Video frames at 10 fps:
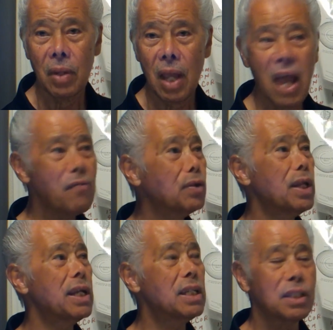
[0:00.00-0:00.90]

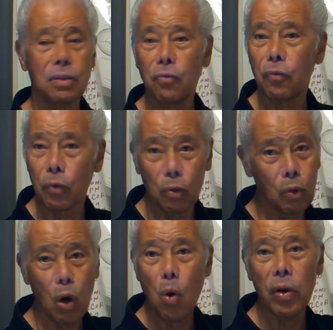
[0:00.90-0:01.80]
Everything is
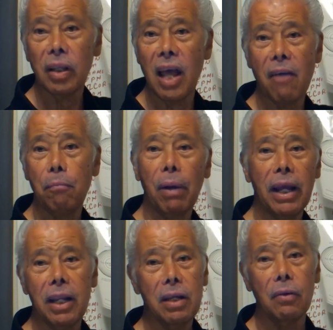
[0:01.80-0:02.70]
growing. They have
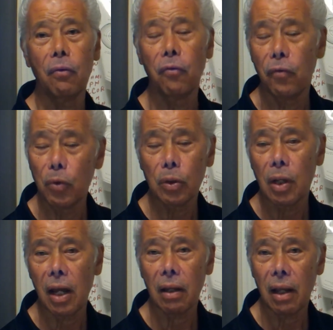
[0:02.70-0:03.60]
plenty, food,
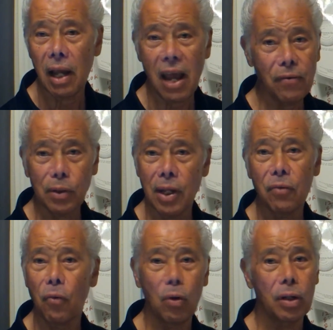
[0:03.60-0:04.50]
everything,
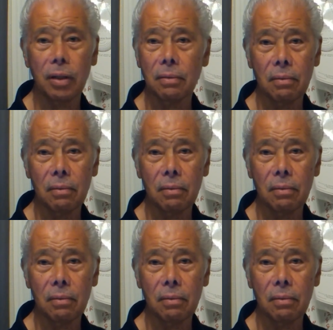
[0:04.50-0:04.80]
water.